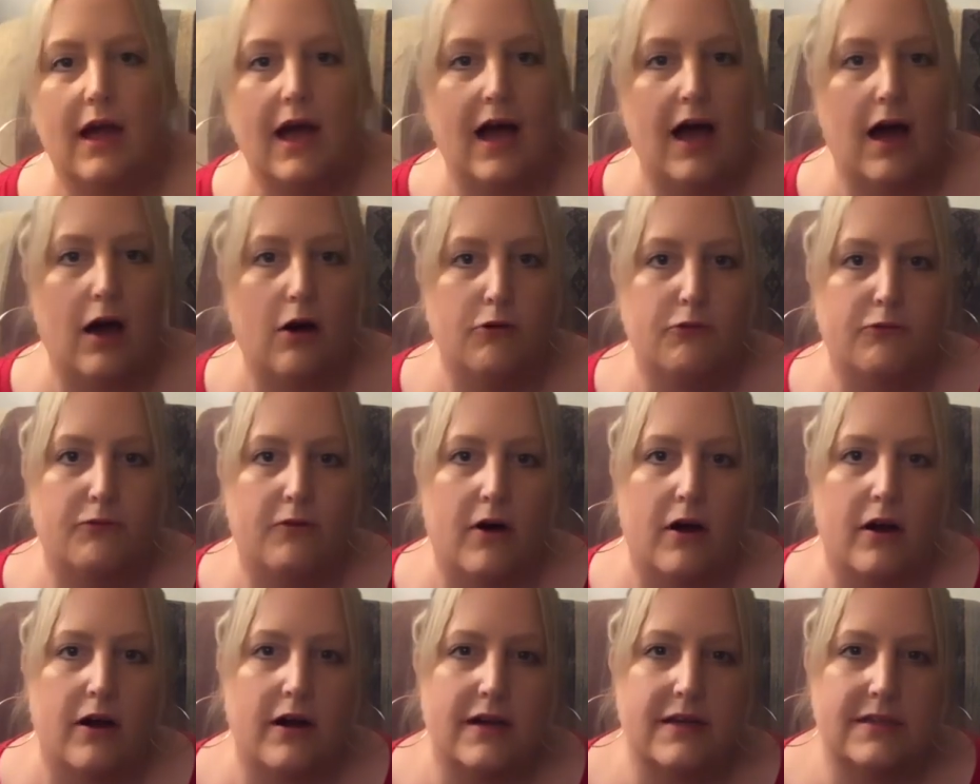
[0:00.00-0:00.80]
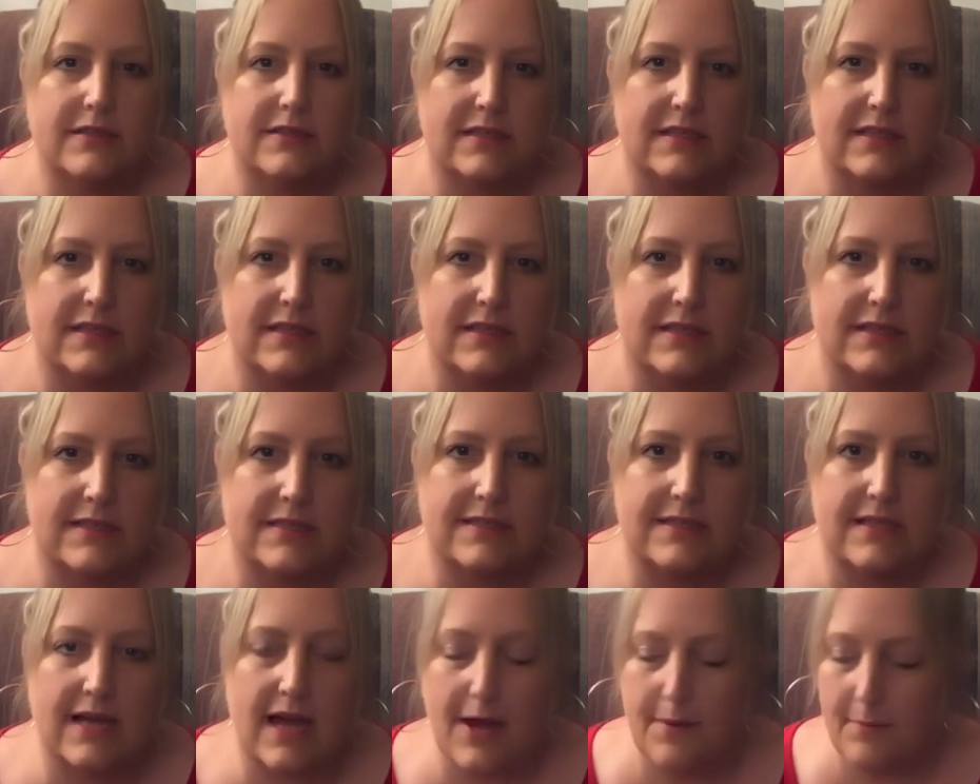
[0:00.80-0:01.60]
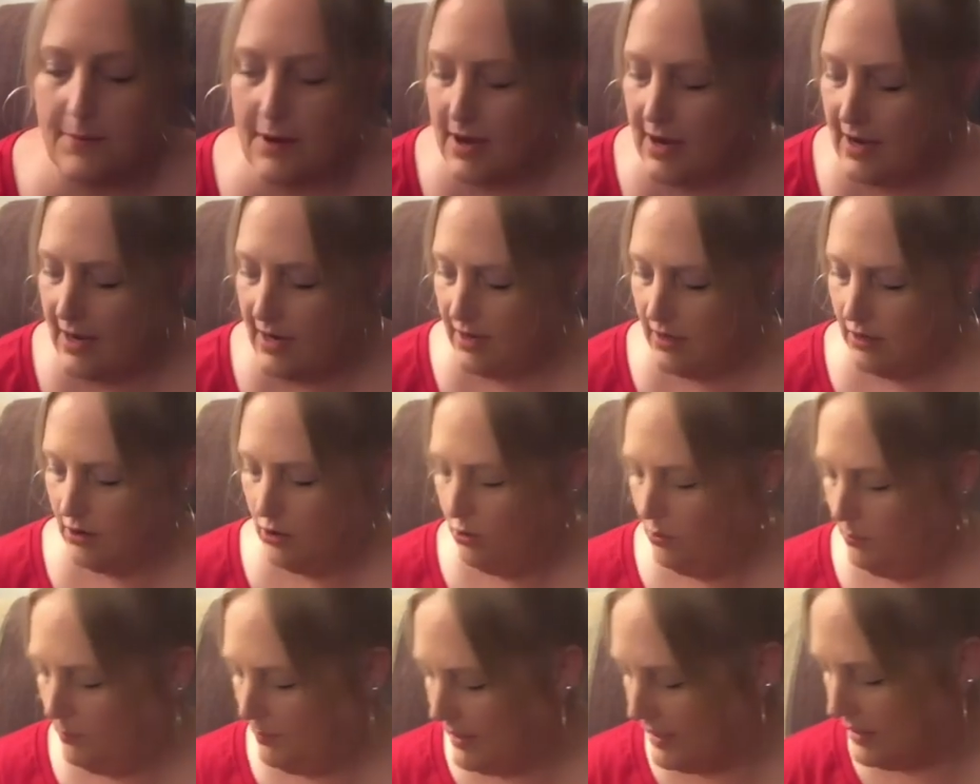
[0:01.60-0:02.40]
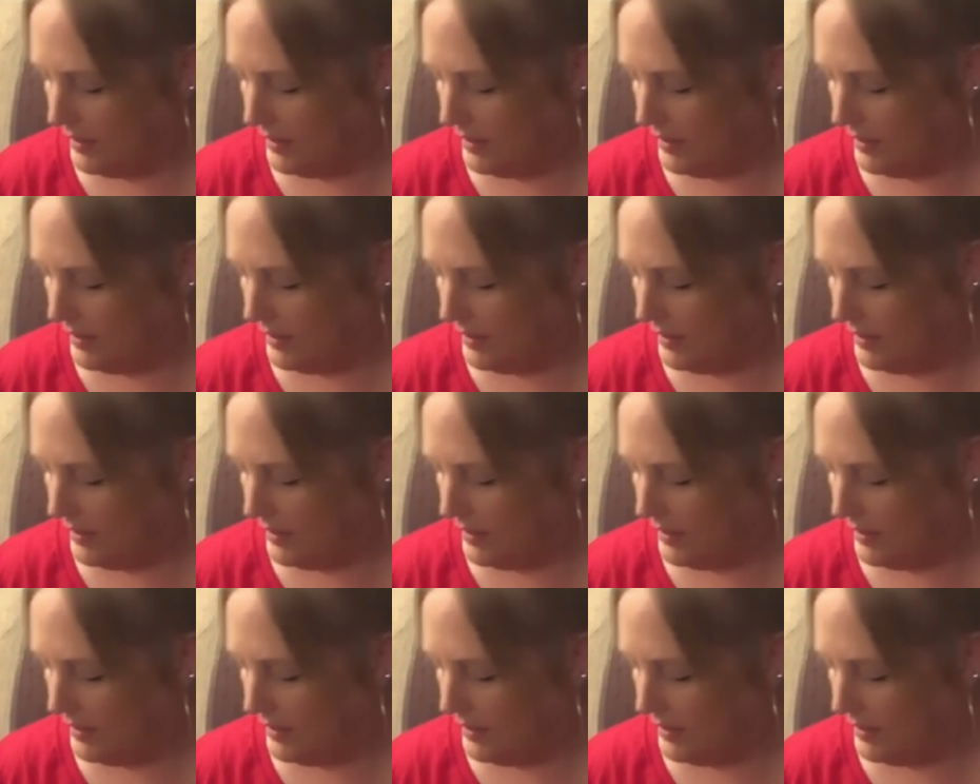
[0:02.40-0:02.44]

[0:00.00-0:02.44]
how far into this am I oh my